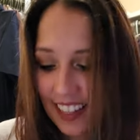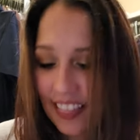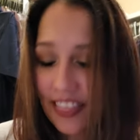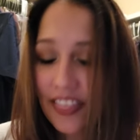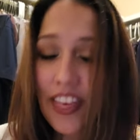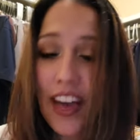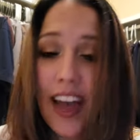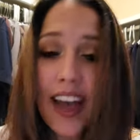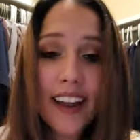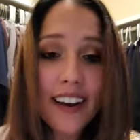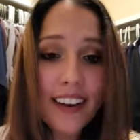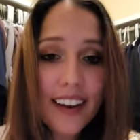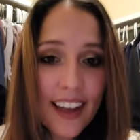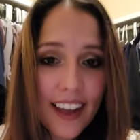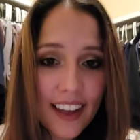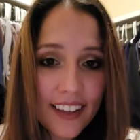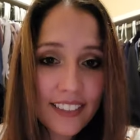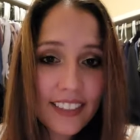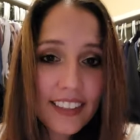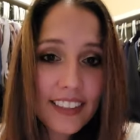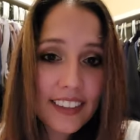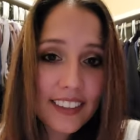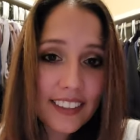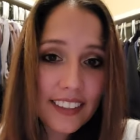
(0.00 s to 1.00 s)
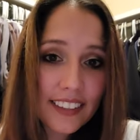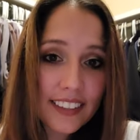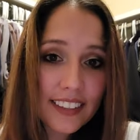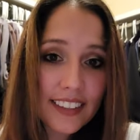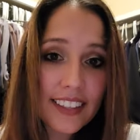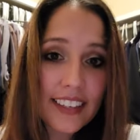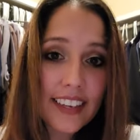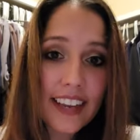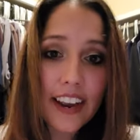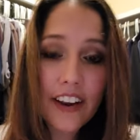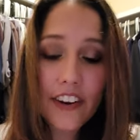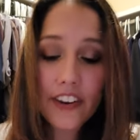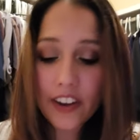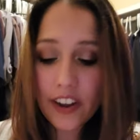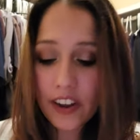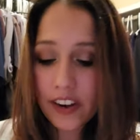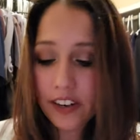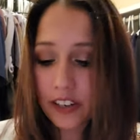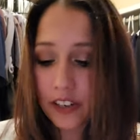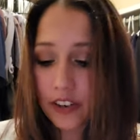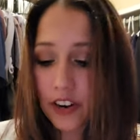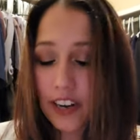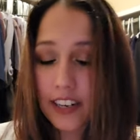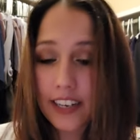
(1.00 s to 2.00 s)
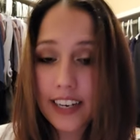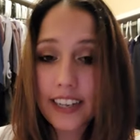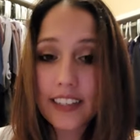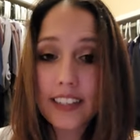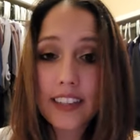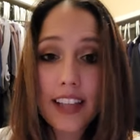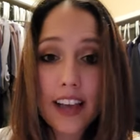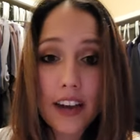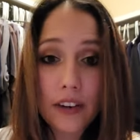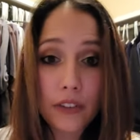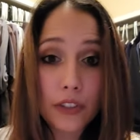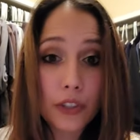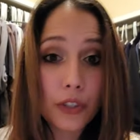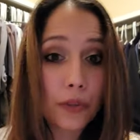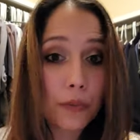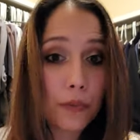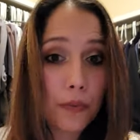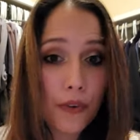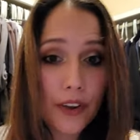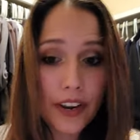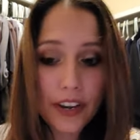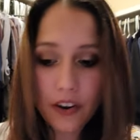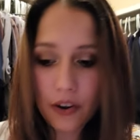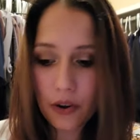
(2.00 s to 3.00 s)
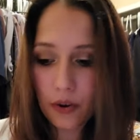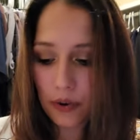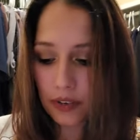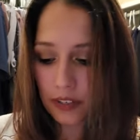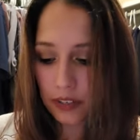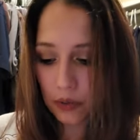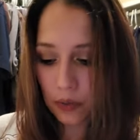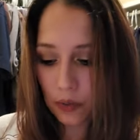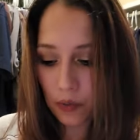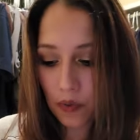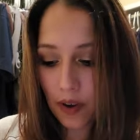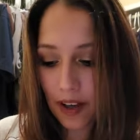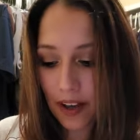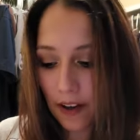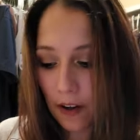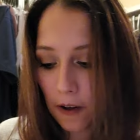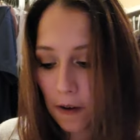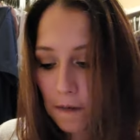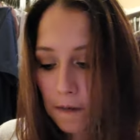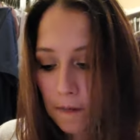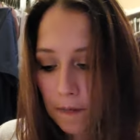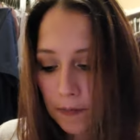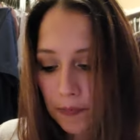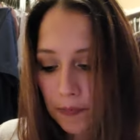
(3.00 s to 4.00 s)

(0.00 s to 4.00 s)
That and the the Ariana Grande Cloud two point oh as well.